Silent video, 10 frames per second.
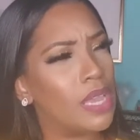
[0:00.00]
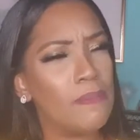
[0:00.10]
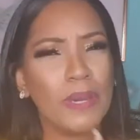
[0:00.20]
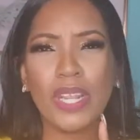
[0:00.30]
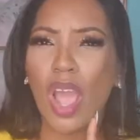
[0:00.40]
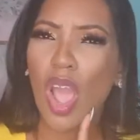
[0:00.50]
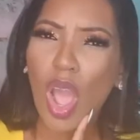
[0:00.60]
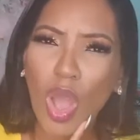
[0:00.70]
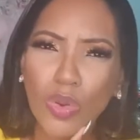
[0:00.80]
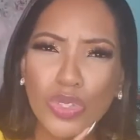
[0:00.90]
But
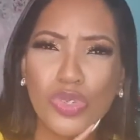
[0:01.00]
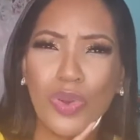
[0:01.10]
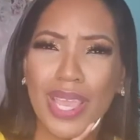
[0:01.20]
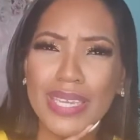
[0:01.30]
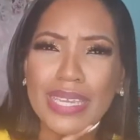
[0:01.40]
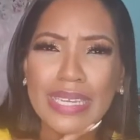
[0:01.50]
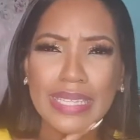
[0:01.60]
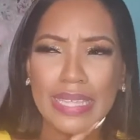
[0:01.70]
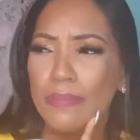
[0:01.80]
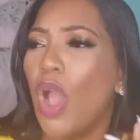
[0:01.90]
how do I clean
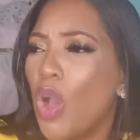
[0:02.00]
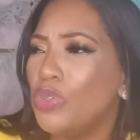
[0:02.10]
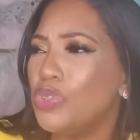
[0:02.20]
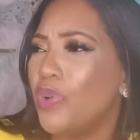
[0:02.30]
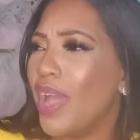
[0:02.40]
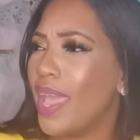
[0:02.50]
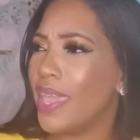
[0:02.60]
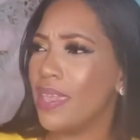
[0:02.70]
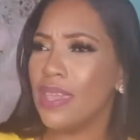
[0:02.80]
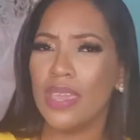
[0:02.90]
them? How do
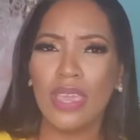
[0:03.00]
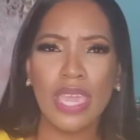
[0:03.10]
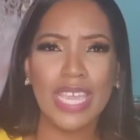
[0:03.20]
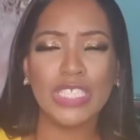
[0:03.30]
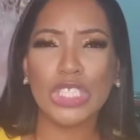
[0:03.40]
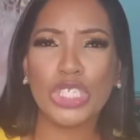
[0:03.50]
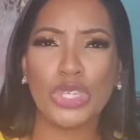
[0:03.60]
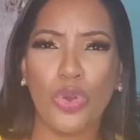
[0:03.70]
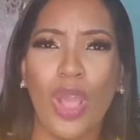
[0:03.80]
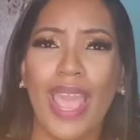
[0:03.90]
I
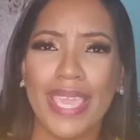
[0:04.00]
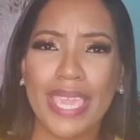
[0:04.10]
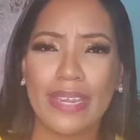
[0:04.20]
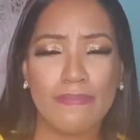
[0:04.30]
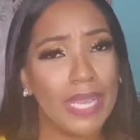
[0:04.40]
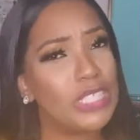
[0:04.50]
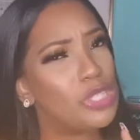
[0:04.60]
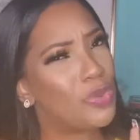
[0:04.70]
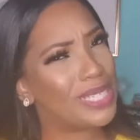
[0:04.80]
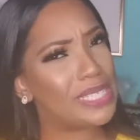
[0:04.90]
ensure I get my
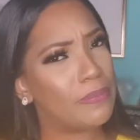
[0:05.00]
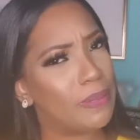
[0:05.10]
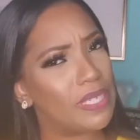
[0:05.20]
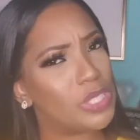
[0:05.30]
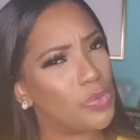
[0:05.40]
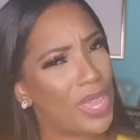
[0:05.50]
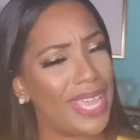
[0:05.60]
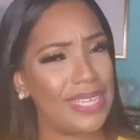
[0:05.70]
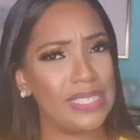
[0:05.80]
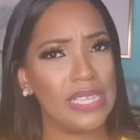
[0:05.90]
20 plus
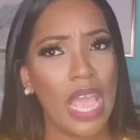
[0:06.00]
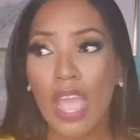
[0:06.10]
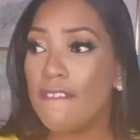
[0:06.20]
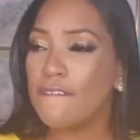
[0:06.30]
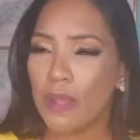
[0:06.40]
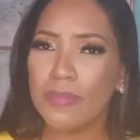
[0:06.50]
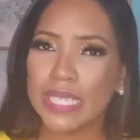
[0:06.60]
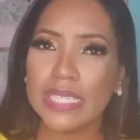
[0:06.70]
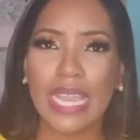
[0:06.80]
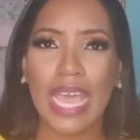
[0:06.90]
wears from
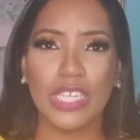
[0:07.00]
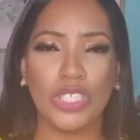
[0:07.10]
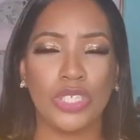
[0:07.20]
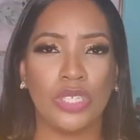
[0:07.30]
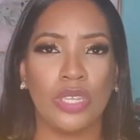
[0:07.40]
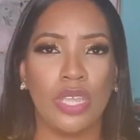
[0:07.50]
this lash?